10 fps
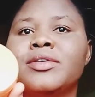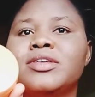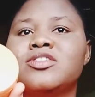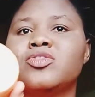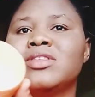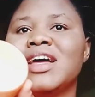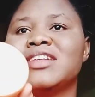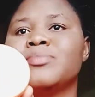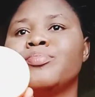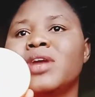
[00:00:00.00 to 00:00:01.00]
is not
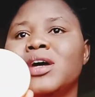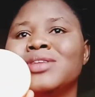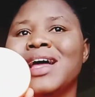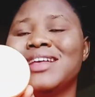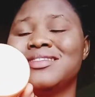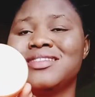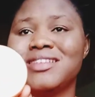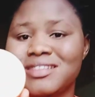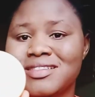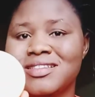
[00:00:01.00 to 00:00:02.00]
as brown as
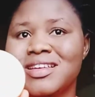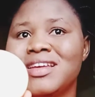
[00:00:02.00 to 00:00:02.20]
this.